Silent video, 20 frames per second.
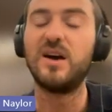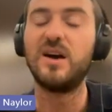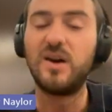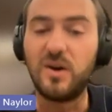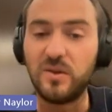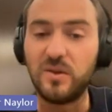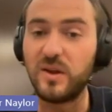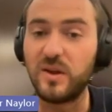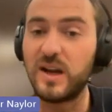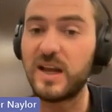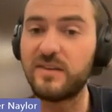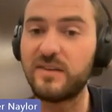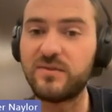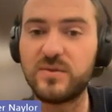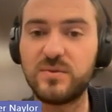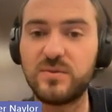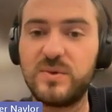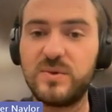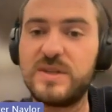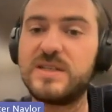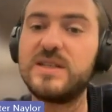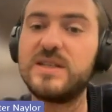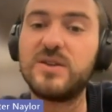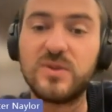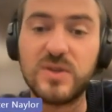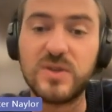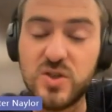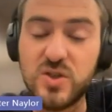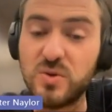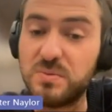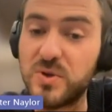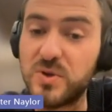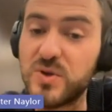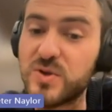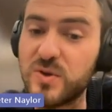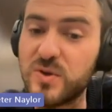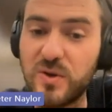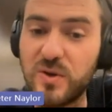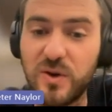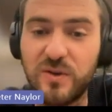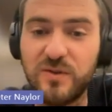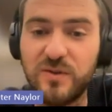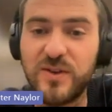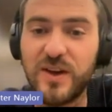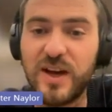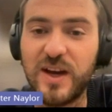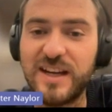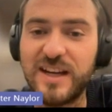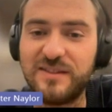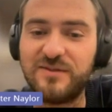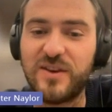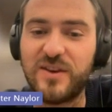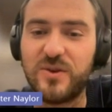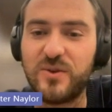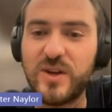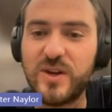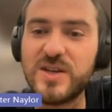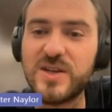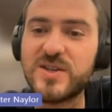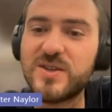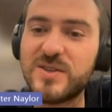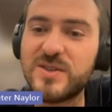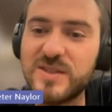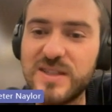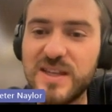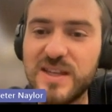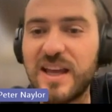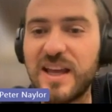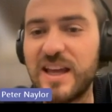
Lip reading: On the left, we see the distribution of the height variations,